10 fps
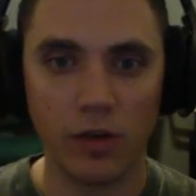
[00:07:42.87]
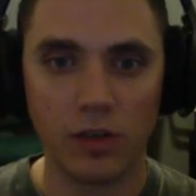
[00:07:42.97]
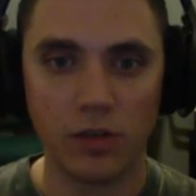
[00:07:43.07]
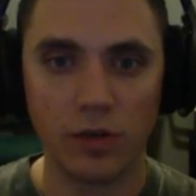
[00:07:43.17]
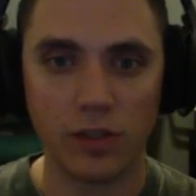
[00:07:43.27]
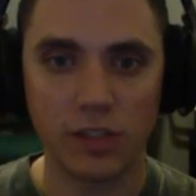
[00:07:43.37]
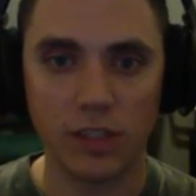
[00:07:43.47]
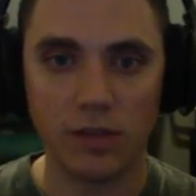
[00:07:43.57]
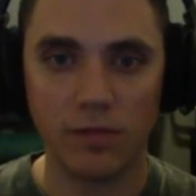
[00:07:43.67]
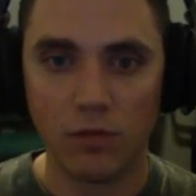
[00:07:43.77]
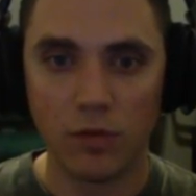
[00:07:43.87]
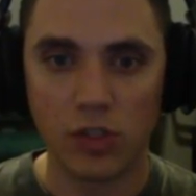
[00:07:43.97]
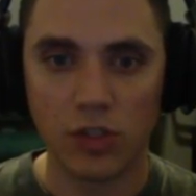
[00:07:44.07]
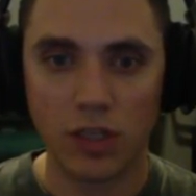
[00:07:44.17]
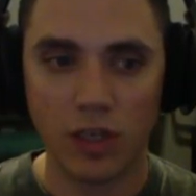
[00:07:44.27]
into our scene, we
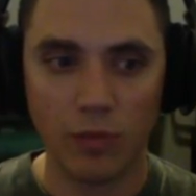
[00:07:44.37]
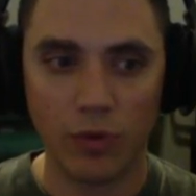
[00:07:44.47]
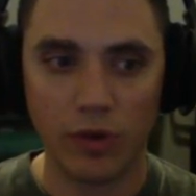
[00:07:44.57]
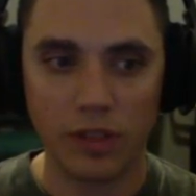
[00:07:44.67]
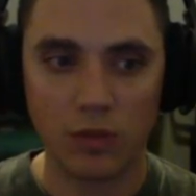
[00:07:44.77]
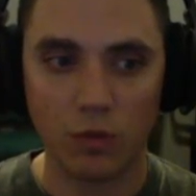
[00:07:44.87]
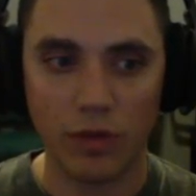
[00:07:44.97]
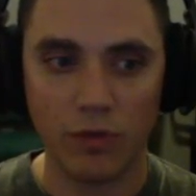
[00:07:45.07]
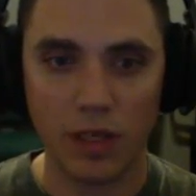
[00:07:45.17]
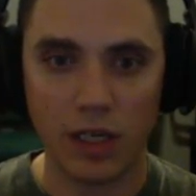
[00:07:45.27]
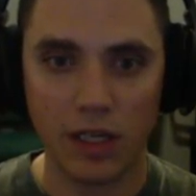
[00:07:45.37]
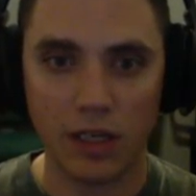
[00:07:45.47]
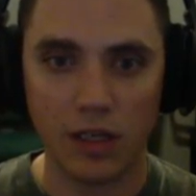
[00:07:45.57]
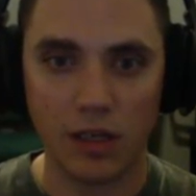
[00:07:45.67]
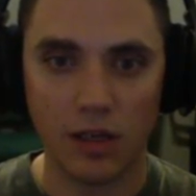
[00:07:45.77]
should get points when we hit
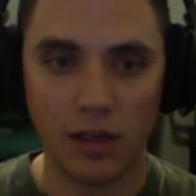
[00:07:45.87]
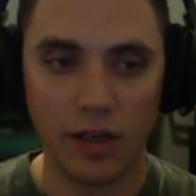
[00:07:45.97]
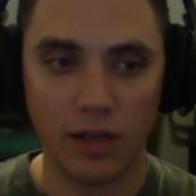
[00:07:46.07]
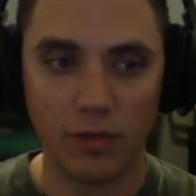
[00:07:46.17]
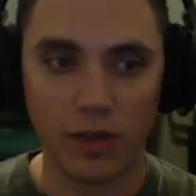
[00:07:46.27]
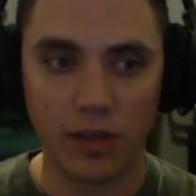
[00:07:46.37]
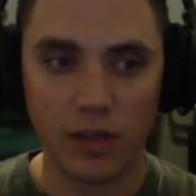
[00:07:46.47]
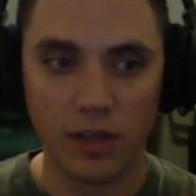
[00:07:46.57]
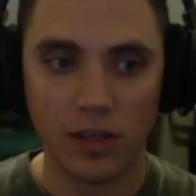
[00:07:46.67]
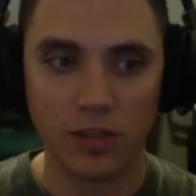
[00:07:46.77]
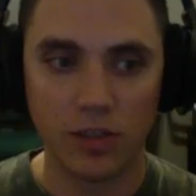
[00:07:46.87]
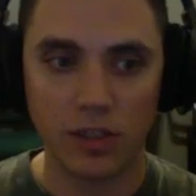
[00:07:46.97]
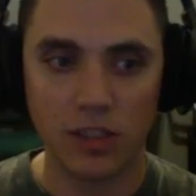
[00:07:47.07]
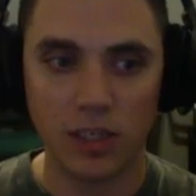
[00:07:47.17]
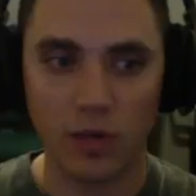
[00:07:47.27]
an enemy. So you can
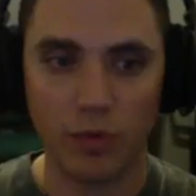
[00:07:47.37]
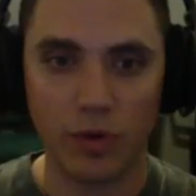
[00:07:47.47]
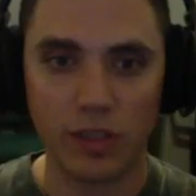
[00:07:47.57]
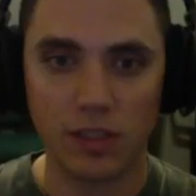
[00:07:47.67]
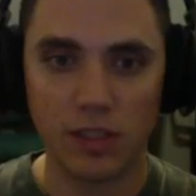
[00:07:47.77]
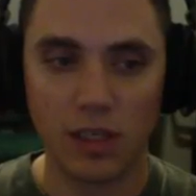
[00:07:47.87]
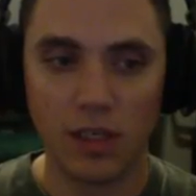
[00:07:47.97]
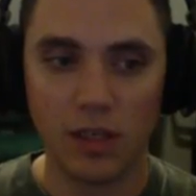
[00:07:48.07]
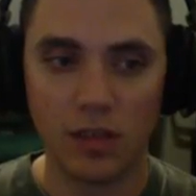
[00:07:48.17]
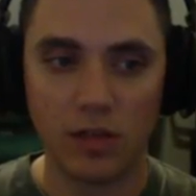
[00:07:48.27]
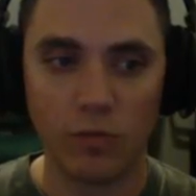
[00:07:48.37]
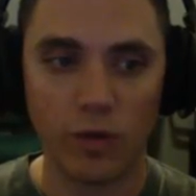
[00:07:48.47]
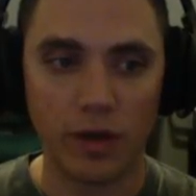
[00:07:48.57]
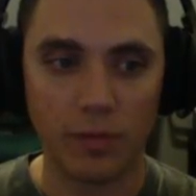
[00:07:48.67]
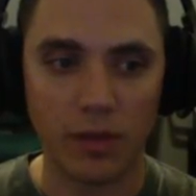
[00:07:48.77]
see our points
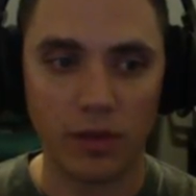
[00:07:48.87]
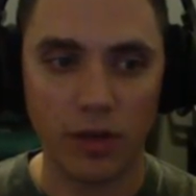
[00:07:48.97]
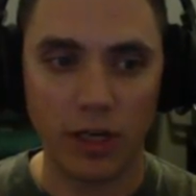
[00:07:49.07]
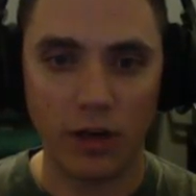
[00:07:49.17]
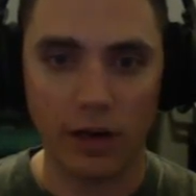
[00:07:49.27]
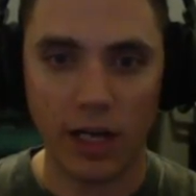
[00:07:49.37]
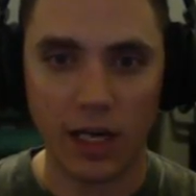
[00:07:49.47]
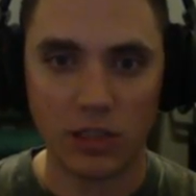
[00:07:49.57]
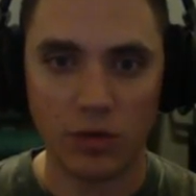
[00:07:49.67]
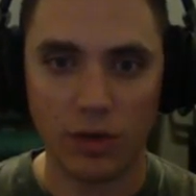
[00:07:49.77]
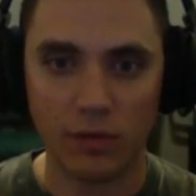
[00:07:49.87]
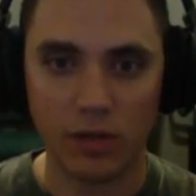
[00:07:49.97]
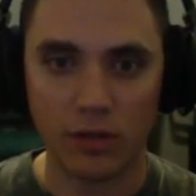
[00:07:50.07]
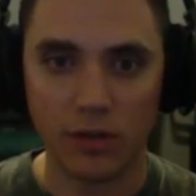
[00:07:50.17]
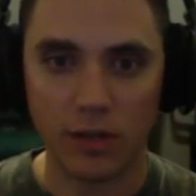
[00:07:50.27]
went up to 30 and our cash went up to
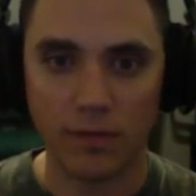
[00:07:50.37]
30.